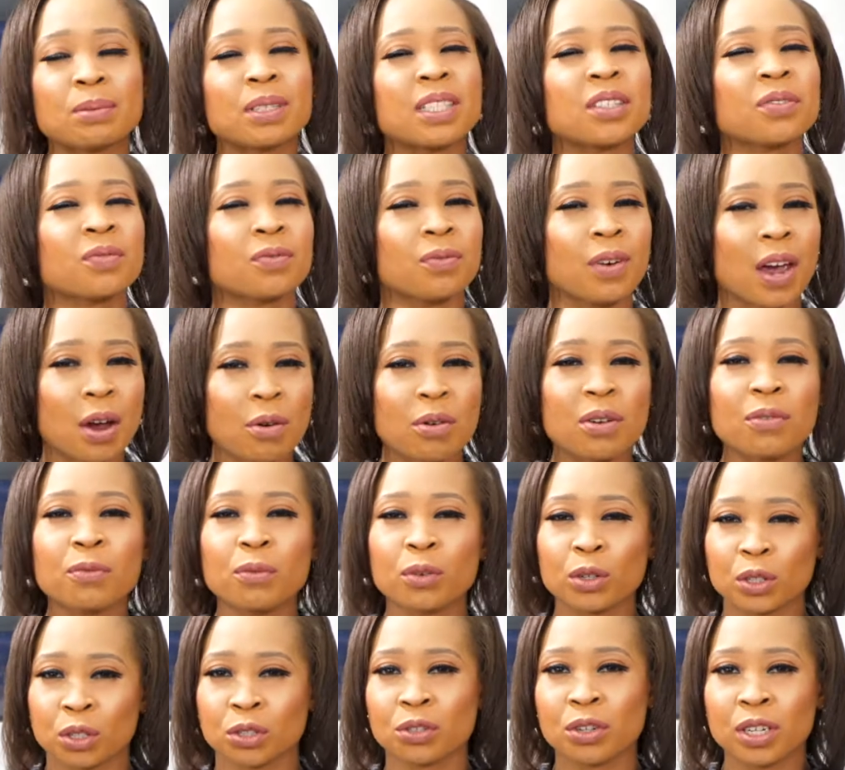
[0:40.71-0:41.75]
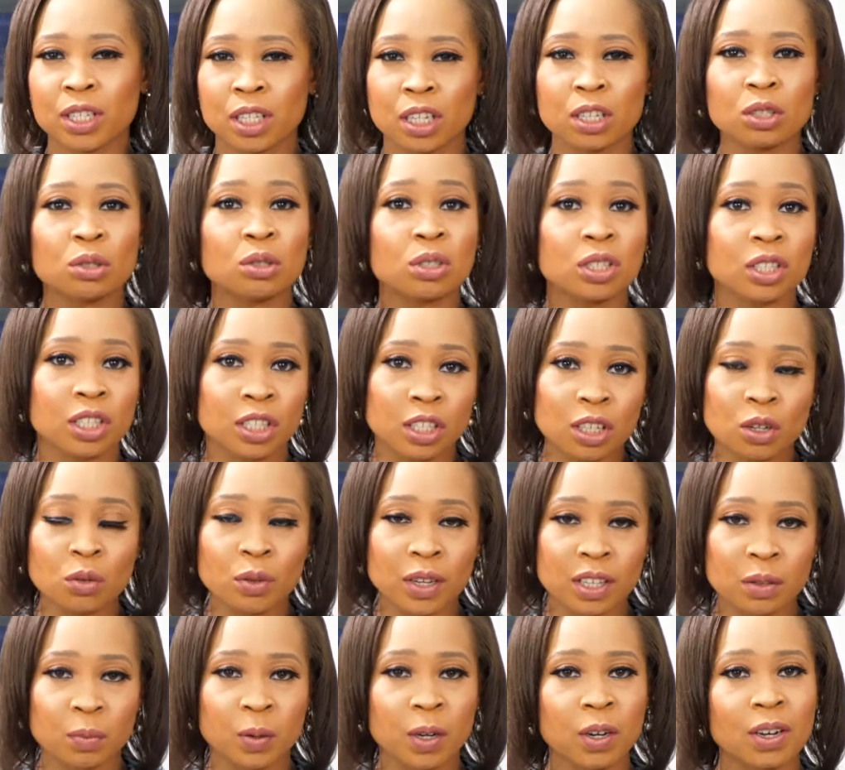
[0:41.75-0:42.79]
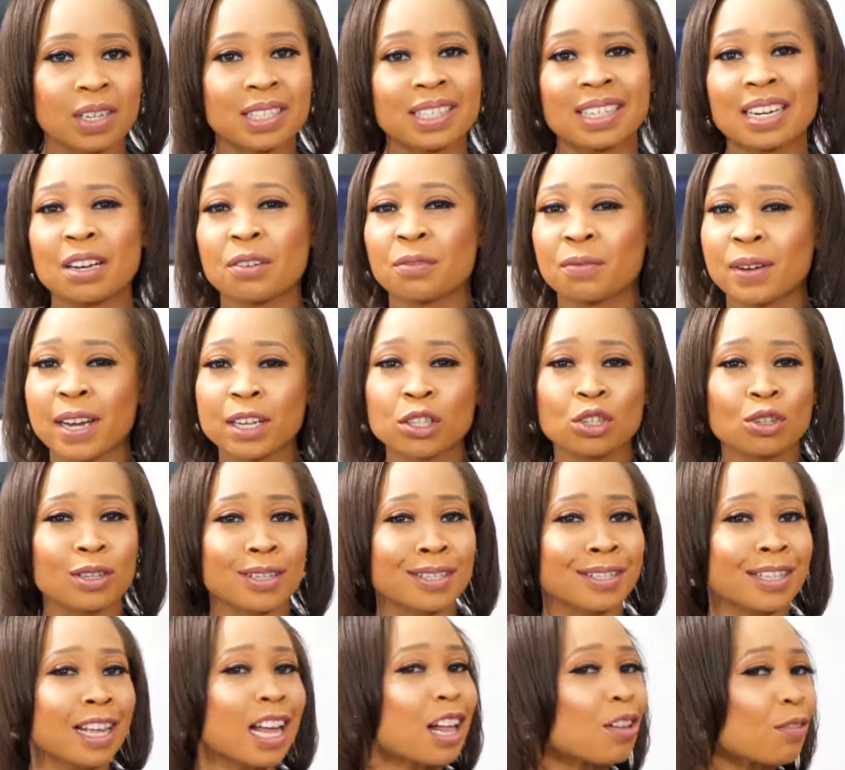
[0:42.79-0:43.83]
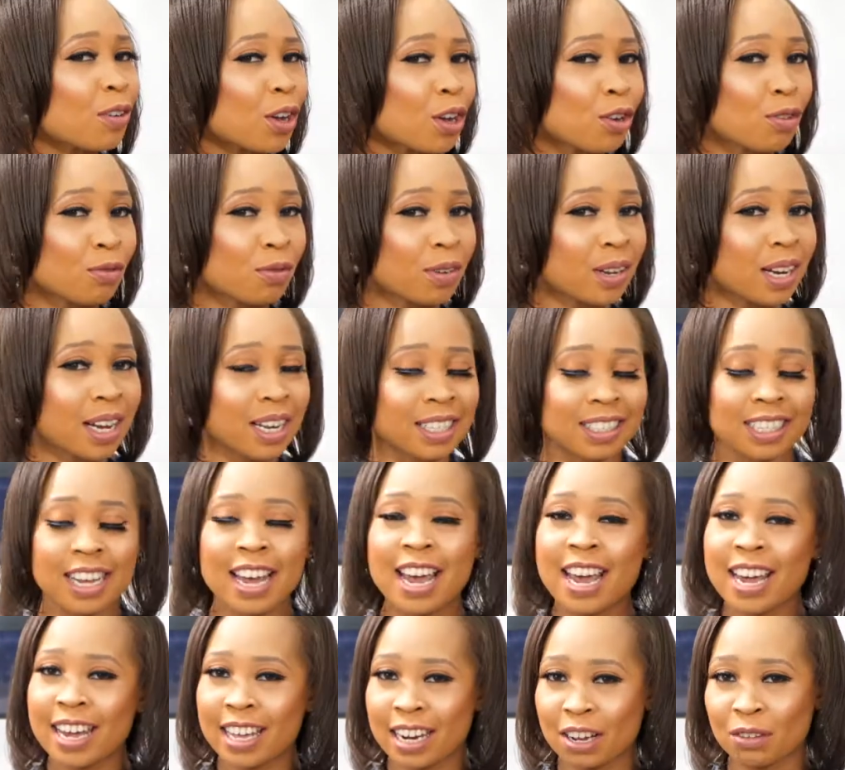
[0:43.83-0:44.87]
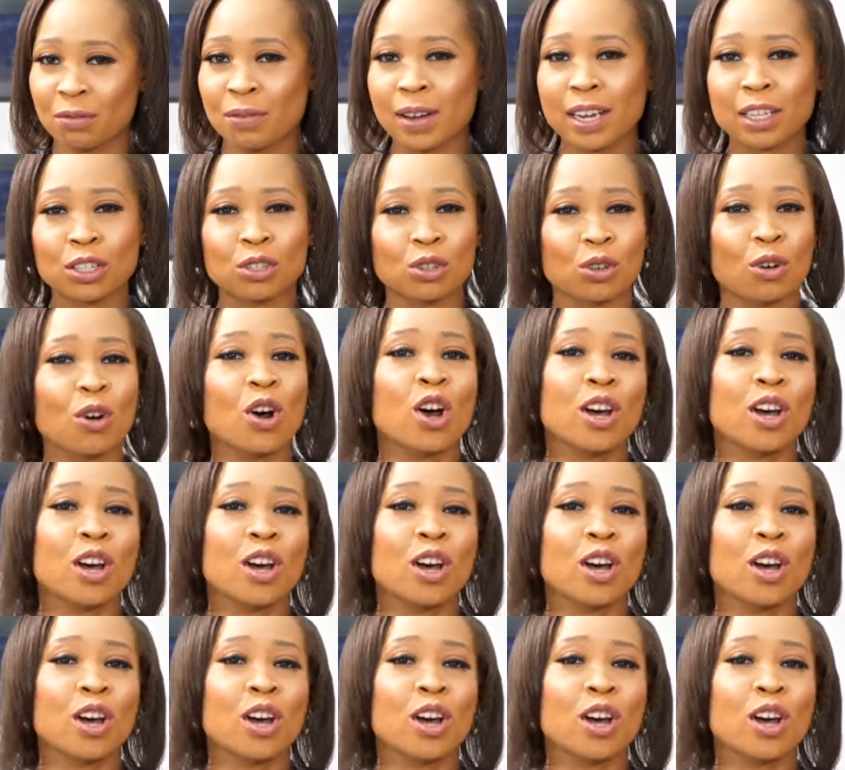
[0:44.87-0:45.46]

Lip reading: it's very frustrating to deal with because it affects your self-confidence, it affects your